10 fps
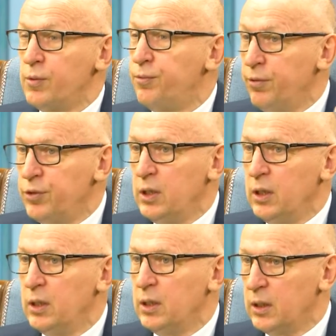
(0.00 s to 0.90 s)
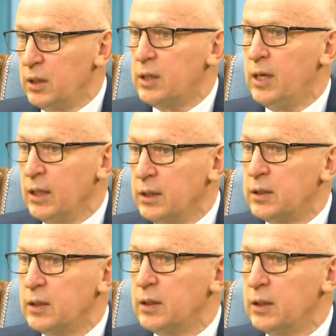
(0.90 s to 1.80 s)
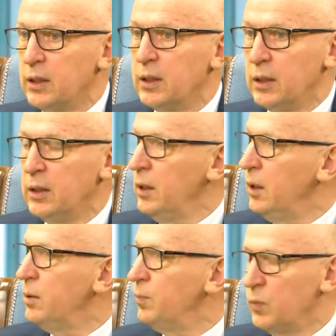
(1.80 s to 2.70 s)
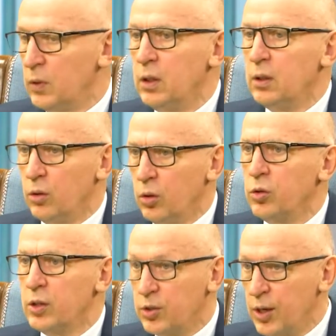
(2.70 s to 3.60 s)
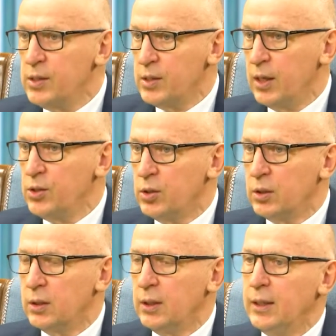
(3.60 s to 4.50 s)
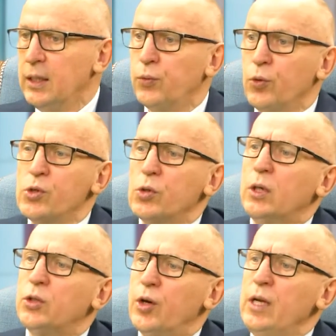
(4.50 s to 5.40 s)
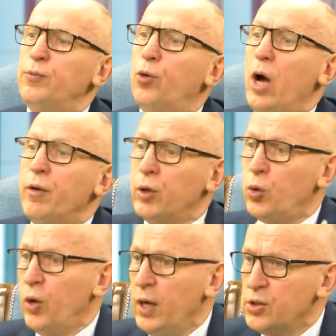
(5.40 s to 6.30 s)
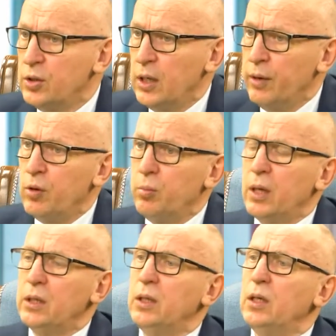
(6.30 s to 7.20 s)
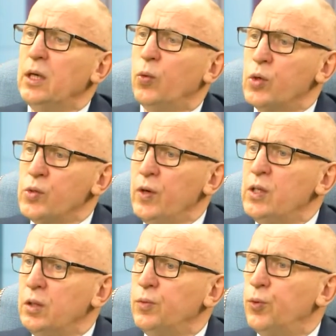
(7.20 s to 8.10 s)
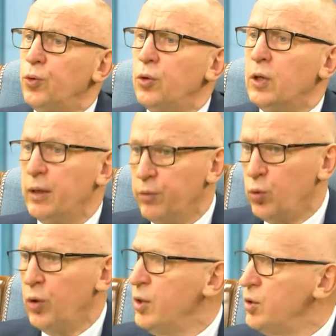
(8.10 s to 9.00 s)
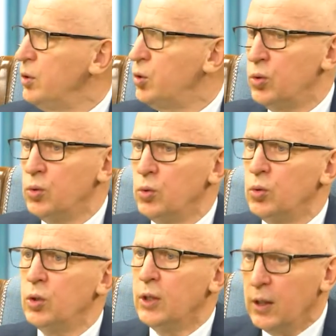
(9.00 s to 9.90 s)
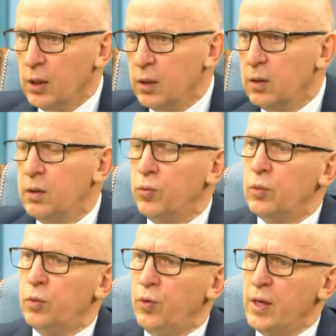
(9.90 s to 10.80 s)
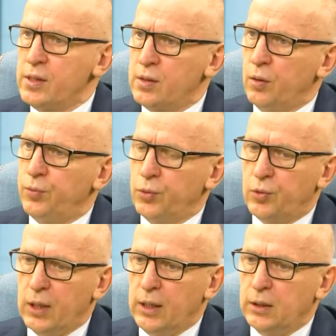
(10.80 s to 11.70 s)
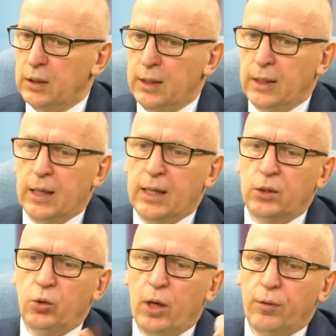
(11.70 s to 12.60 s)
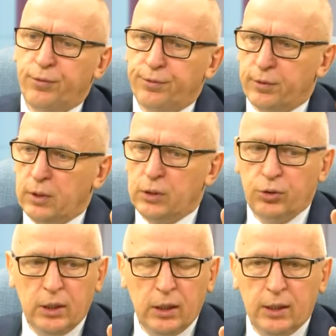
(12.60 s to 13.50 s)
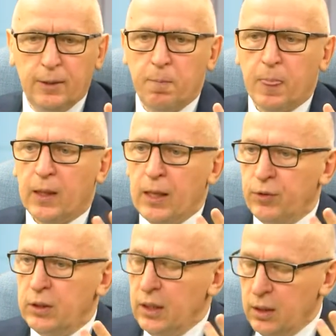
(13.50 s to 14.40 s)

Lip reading: 50 killed on the train station. It was trained for evacuation. Everybody was waiting for evacuation to the west of Ukraine. And you have really, even